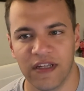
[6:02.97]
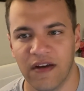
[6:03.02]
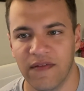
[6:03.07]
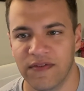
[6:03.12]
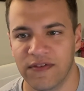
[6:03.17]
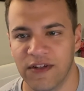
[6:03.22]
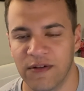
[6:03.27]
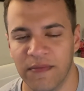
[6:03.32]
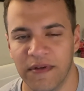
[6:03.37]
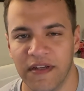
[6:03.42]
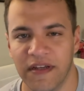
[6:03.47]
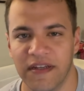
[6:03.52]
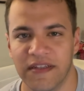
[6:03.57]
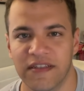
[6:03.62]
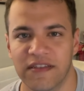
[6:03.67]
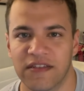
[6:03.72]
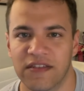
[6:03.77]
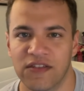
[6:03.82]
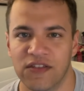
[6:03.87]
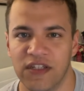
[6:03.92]
officer
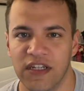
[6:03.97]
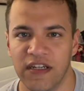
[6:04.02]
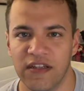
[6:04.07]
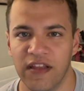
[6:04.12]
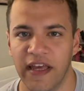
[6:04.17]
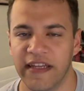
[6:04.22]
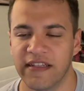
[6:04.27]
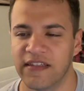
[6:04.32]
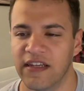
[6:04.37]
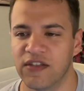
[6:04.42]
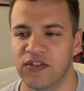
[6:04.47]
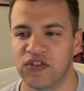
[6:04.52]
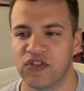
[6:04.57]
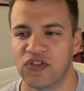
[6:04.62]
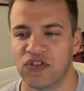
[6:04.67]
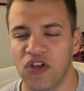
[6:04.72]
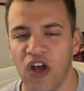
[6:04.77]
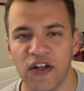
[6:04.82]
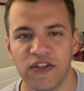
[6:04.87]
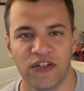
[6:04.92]
because she like did
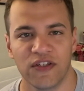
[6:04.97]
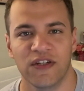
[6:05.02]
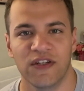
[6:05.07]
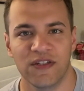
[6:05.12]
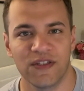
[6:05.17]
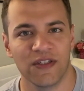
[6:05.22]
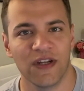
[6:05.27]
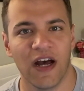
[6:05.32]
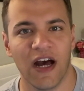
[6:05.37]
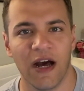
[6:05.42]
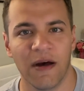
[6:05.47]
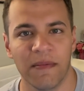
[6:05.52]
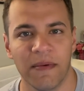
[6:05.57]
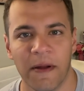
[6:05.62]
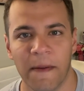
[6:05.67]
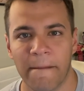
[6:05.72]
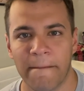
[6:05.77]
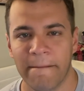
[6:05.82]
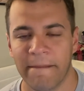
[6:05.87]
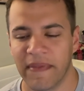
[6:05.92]
such a good job,
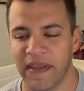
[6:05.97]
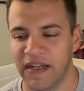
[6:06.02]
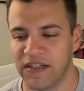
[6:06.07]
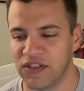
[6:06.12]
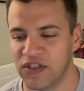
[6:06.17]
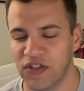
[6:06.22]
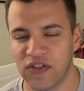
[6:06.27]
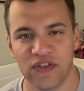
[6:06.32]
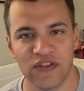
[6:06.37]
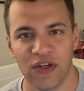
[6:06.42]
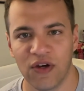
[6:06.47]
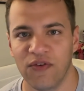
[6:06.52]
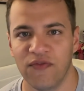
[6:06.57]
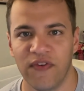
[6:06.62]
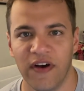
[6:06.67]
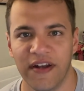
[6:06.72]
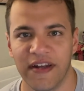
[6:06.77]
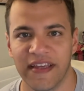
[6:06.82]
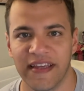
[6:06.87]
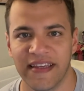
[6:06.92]
and she's so
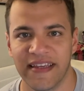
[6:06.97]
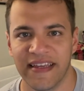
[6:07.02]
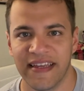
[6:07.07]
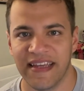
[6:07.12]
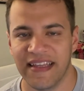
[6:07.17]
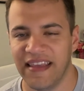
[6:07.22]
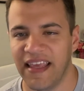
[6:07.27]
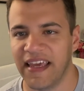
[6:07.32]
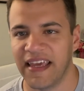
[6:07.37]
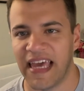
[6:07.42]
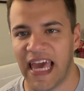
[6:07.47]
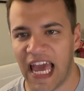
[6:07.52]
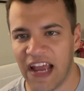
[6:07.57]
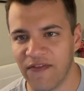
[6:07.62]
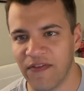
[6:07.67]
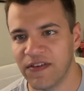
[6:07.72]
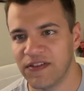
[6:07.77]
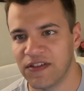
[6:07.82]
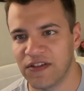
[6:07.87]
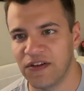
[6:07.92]
funny. Like
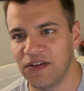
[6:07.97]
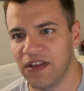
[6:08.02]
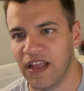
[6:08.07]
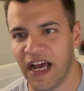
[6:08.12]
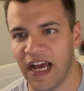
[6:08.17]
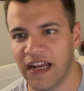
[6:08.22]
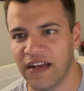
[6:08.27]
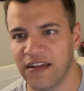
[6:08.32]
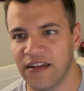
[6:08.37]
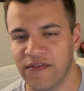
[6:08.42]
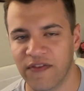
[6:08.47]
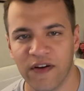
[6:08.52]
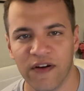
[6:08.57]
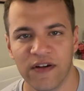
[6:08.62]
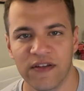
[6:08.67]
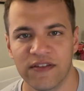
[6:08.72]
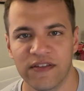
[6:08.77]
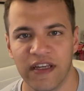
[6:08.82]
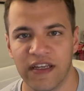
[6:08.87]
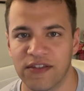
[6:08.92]
every single line of
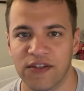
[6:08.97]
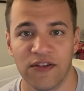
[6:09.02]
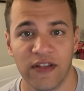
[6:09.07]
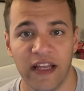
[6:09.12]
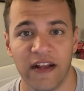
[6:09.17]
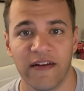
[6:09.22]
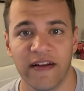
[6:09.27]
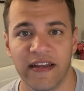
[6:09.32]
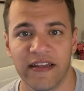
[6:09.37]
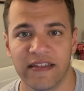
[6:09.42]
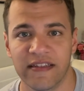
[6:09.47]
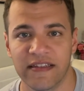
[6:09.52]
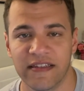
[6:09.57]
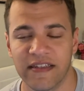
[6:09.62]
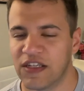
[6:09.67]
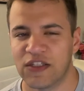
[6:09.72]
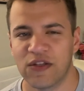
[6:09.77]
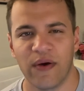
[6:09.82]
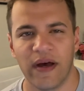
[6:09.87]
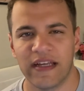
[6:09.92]
hers is hilarious.
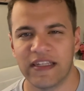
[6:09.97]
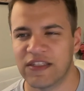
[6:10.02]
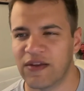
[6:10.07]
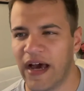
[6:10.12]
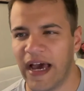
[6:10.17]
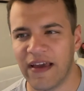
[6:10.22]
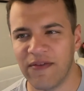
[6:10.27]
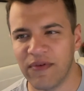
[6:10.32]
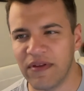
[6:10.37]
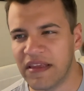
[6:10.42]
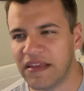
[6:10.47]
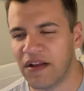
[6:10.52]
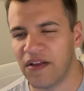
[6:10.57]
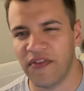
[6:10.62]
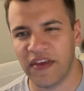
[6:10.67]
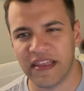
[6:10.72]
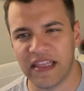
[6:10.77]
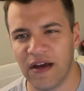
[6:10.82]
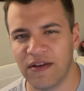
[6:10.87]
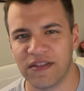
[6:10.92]
So so I really don't
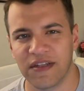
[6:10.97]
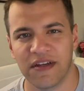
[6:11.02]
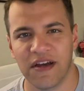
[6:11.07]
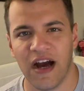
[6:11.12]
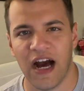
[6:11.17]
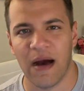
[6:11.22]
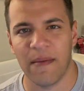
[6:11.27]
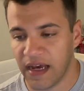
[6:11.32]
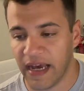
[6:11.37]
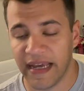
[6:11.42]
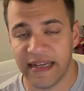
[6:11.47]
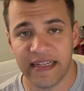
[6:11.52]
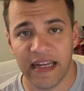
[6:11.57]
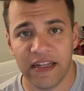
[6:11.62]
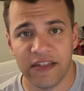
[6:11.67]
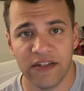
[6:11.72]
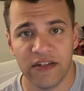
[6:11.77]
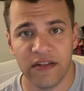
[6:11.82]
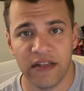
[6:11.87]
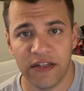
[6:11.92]
think that was a cop. I
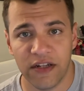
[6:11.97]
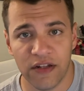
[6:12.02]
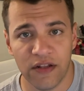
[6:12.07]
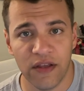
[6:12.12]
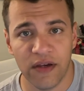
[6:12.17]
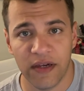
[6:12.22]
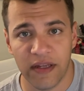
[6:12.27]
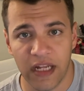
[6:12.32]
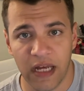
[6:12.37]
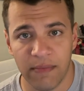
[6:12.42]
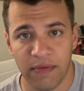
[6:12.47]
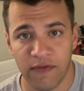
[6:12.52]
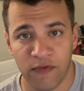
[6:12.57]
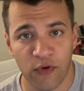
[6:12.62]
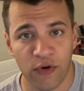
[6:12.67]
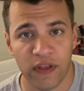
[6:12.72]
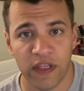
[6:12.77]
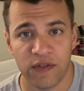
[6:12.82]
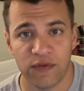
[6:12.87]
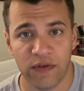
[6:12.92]
intentionally didn't look it up
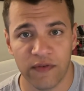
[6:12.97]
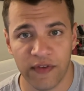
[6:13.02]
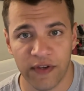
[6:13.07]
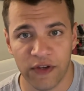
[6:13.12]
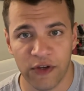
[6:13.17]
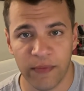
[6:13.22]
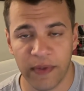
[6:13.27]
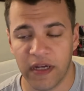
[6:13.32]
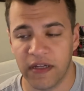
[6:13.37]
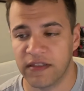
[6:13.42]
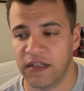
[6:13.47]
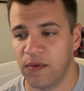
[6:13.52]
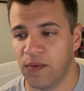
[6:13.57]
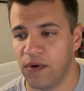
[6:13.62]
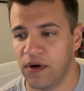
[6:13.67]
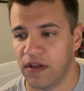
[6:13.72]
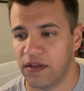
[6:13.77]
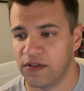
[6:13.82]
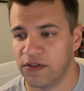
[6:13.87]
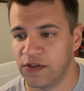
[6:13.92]
before this review because I
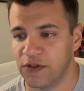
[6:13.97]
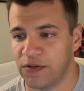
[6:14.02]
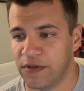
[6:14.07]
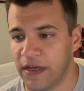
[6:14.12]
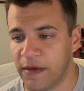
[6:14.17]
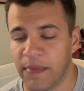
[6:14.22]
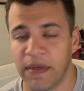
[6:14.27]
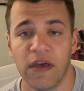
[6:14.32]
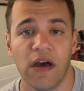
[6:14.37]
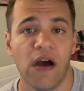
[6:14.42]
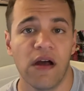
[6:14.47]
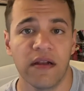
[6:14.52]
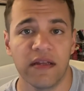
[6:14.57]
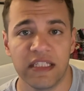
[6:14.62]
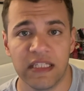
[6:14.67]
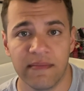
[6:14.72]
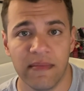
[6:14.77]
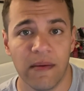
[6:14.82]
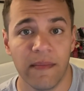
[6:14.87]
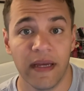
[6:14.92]
wanted to like be
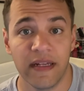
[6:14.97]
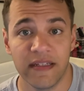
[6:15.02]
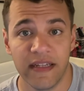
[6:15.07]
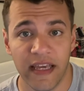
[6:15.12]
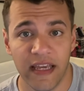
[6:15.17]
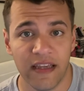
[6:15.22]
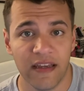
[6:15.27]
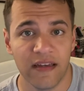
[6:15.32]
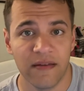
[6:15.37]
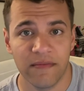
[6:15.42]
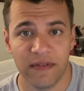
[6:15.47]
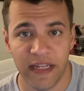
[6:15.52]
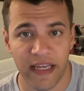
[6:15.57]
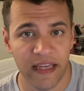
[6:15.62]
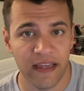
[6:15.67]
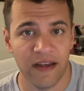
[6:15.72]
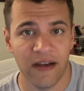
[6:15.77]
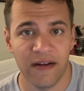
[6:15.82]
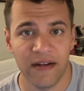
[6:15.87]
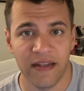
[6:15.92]
honest about my take
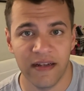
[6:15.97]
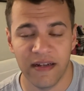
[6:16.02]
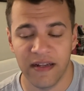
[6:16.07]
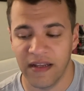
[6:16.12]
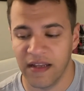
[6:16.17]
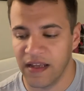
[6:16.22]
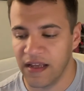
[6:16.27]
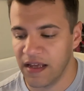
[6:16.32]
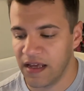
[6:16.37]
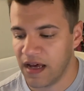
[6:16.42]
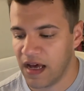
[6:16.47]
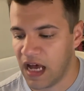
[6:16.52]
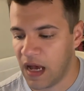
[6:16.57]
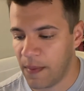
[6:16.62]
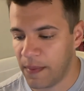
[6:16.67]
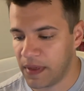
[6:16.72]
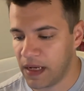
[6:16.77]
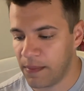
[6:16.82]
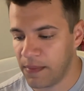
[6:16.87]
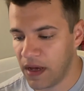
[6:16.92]
take on it.
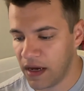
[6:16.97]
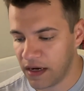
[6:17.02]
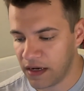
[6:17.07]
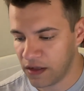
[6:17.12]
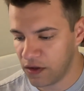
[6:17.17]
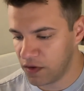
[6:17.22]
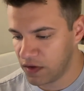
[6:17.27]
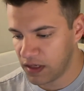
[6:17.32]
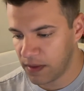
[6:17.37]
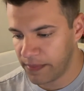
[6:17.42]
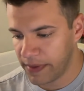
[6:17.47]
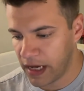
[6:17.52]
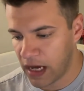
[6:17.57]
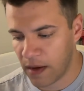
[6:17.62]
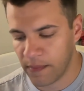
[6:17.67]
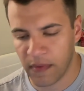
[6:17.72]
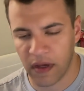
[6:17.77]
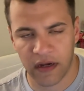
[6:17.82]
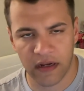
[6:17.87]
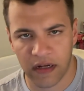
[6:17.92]
Um, and I'm not going to look it up now.
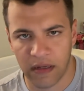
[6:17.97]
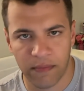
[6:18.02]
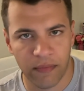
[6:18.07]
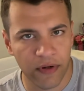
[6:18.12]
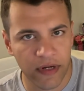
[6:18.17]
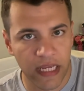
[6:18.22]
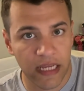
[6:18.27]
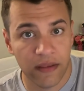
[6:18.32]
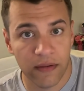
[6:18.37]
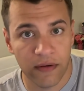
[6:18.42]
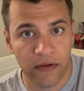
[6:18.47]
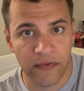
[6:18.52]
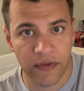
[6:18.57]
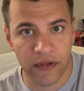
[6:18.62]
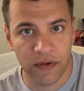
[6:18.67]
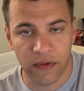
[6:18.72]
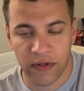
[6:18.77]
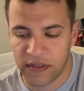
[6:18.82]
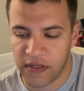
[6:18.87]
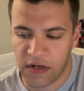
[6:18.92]
I'm not going to put it in the
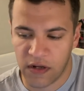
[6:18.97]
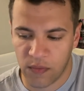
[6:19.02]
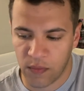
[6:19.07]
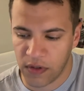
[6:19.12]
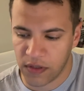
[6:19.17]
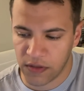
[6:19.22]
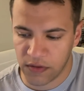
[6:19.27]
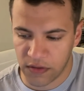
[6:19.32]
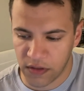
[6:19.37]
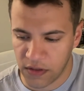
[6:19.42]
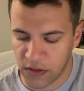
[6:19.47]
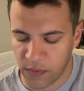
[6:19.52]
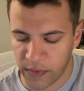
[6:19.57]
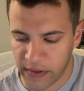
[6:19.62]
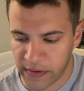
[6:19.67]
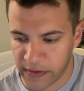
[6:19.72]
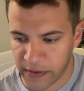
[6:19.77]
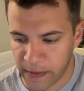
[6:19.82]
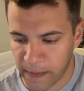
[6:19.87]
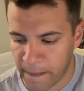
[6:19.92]
review because I don't want you to know
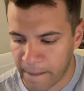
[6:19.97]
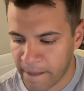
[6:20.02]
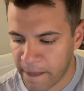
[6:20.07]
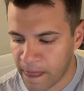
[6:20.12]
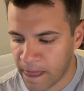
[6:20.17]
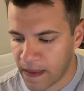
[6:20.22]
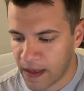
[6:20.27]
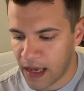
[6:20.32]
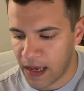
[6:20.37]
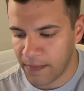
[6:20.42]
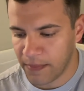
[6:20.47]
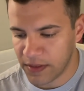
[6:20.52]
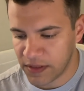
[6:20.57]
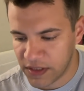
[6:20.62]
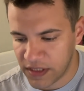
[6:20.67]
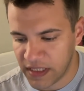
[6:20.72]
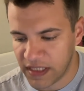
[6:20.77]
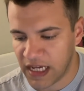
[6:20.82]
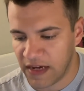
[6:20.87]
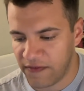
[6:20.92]
either. Um, but
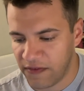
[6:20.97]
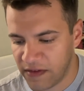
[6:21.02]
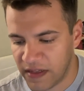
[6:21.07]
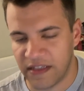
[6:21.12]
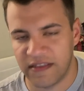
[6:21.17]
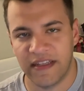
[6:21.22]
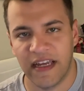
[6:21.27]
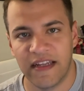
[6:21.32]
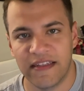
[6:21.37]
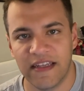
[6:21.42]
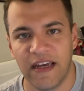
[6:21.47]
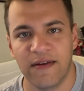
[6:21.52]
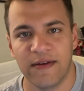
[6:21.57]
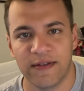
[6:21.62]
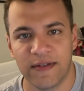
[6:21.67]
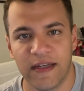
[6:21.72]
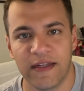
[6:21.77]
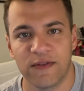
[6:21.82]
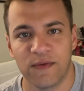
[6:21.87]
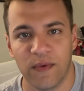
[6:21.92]
she definitely stands out
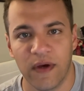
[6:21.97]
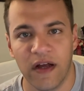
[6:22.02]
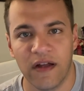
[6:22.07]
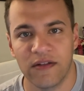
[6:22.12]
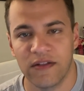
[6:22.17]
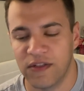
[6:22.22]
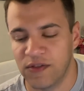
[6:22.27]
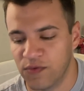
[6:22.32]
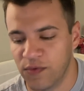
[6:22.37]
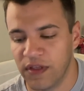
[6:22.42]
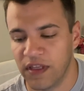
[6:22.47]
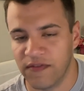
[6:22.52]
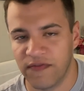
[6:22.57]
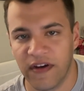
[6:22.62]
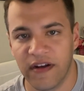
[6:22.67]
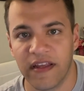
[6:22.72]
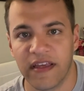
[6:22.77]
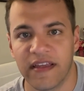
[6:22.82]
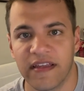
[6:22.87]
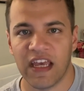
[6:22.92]
as, as well. She's really
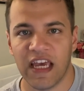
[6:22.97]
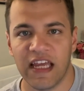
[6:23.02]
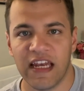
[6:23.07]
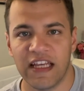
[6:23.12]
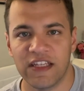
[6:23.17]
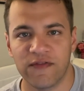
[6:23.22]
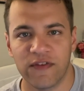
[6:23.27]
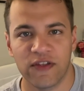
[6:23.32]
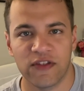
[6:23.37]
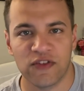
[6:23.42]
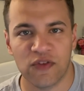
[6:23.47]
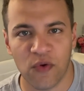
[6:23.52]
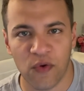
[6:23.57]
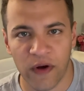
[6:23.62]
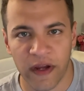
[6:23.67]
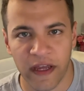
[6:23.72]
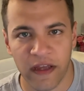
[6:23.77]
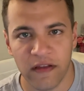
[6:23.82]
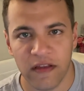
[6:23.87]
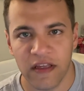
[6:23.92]
funny. And as for the
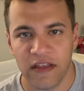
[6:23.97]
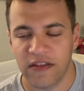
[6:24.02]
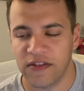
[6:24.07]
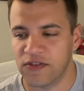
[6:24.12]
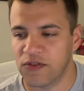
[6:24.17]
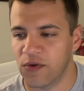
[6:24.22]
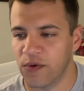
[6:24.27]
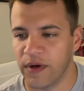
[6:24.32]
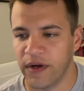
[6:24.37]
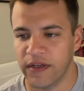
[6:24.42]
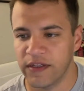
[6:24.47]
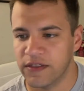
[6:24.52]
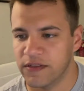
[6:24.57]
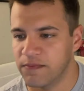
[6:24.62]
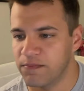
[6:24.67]
story, the story is